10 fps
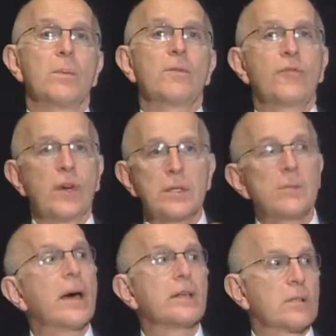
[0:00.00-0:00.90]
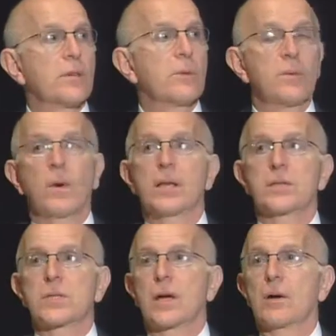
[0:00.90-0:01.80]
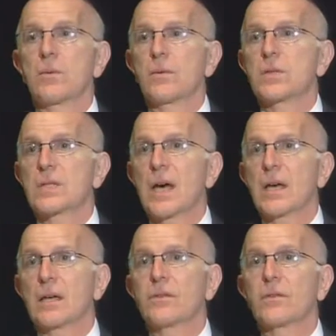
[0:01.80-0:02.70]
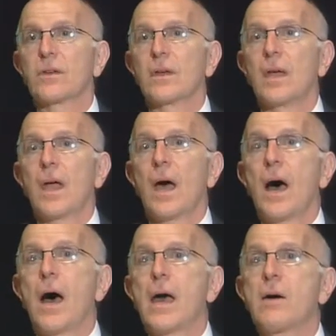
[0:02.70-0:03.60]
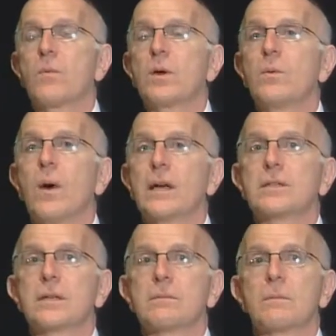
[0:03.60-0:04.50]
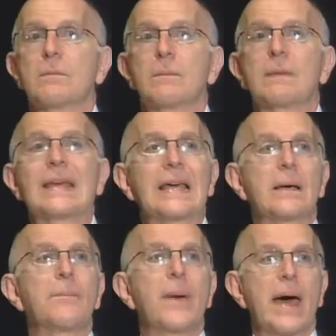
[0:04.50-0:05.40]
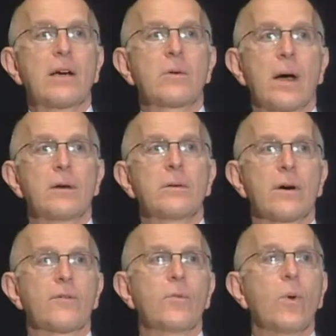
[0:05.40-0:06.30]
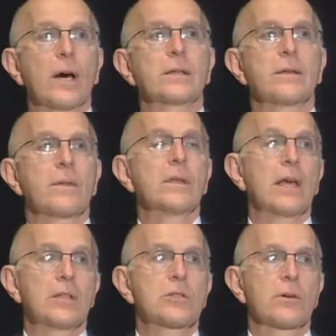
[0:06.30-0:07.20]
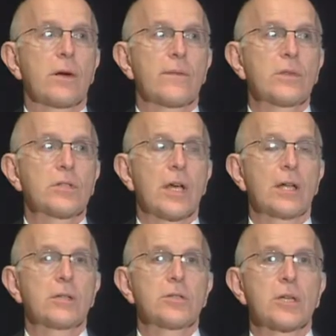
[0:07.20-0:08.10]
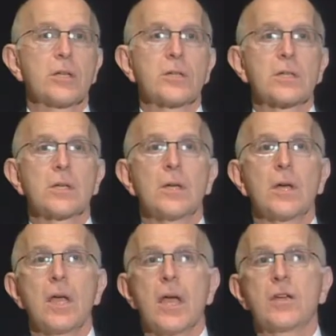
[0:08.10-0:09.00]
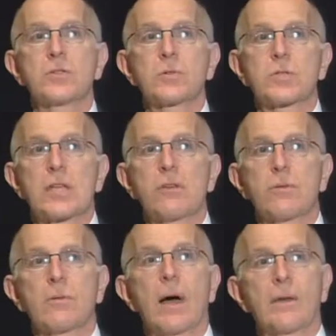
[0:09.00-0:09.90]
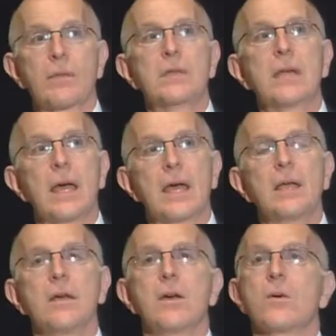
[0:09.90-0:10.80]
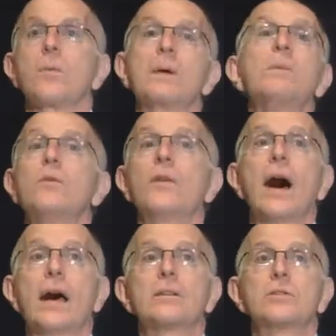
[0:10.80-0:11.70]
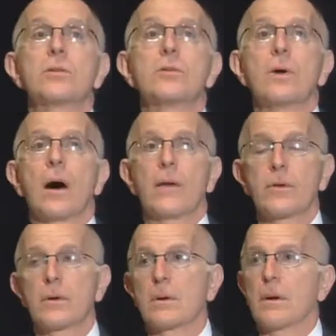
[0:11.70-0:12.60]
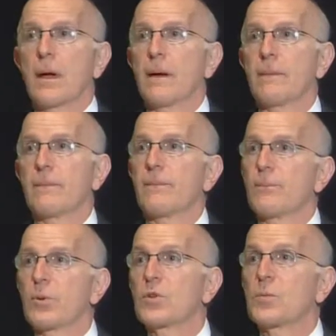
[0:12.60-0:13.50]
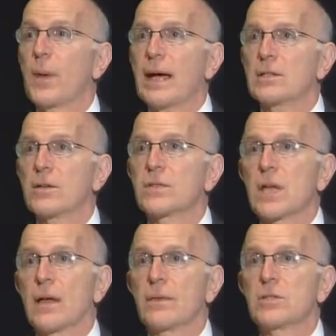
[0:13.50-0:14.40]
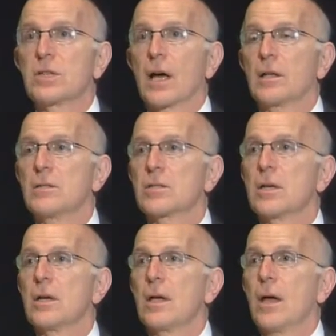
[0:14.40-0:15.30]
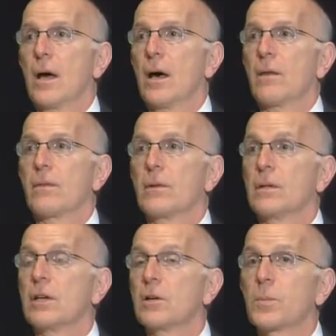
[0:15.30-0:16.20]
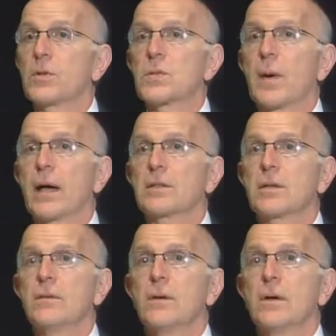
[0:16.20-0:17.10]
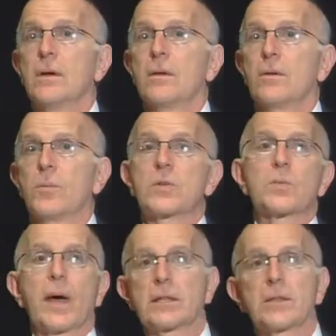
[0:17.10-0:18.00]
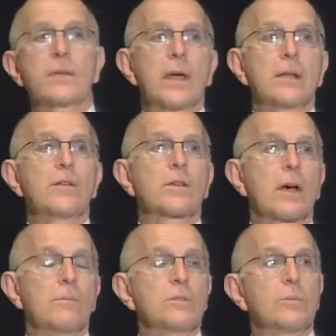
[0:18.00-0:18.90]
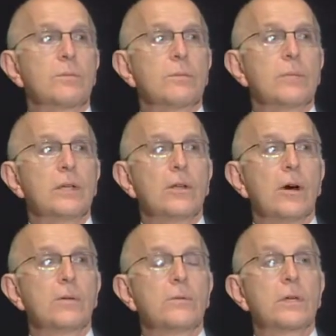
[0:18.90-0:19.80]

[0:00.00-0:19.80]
But fundamentally, we want to start with the science. Uh, and we want to get a background of what the nature of the challenge is. As you'll see throughout the day, we move on to other uh, perspectives on the challenge uh, the legal perspective, the perspective that has come to be known